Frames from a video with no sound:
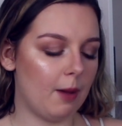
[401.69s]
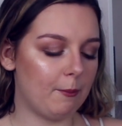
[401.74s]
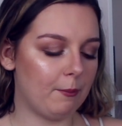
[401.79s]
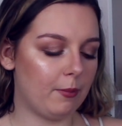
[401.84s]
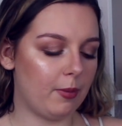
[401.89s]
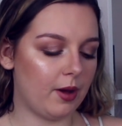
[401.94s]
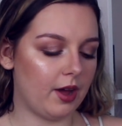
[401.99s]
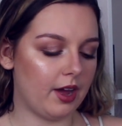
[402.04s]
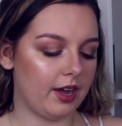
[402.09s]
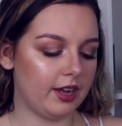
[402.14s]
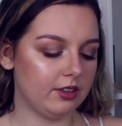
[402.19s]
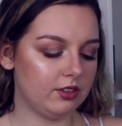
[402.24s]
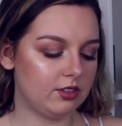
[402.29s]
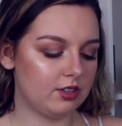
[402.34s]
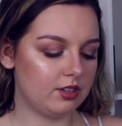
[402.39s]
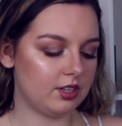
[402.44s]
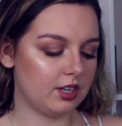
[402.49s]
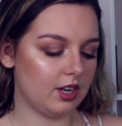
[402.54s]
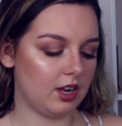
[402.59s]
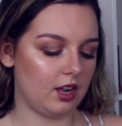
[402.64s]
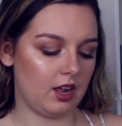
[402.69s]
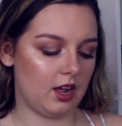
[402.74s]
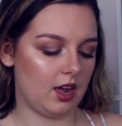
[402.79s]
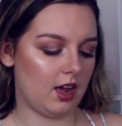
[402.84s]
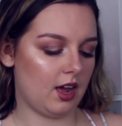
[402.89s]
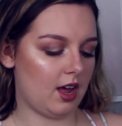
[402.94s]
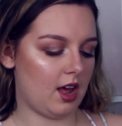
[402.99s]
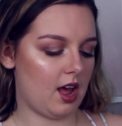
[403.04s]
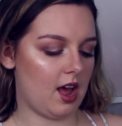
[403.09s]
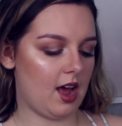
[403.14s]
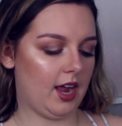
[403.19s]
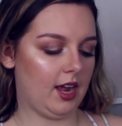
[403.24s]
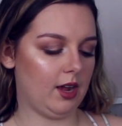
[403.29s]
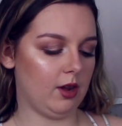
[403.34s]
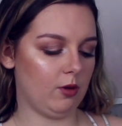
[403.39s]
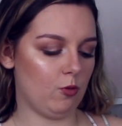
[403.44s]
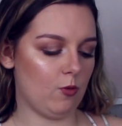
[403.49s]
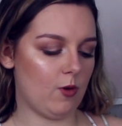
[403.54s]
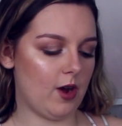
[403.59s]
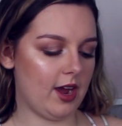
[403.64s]
But
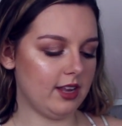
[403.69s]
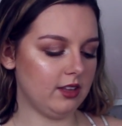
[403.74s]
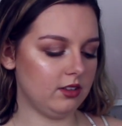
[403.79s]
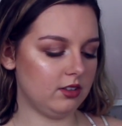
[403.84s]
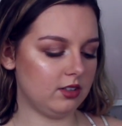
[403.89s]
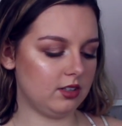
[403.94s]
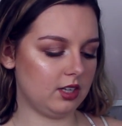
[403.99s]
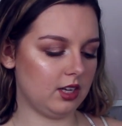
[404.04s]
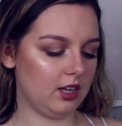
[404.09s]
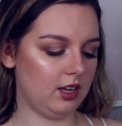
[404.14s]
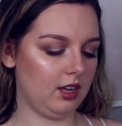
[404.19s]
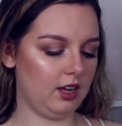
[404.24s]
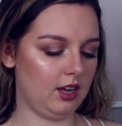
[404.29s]
I went